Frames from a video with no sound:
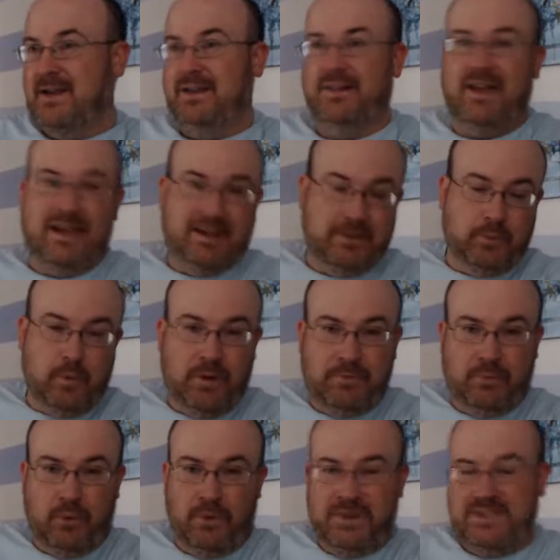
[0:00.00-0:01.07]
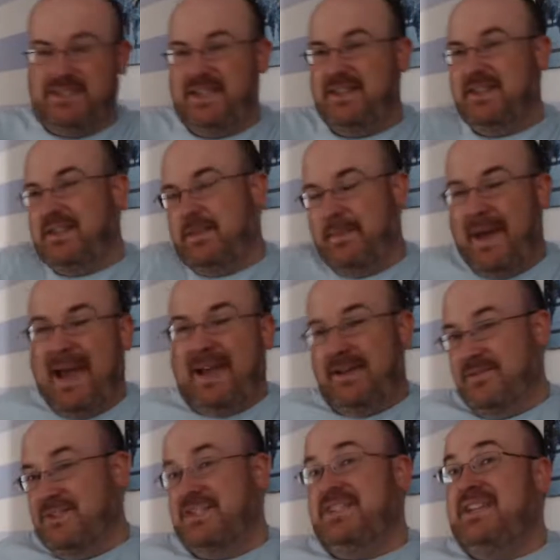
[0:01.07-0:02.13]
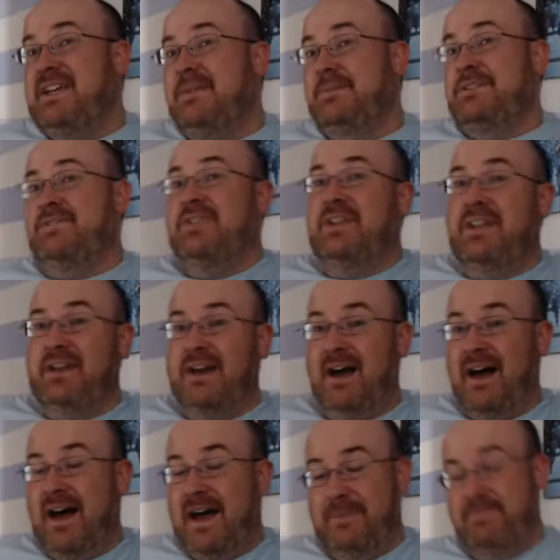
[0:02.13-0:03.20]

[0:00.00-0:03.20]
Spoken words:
Light at one point said that the back of his seat was feeling hot,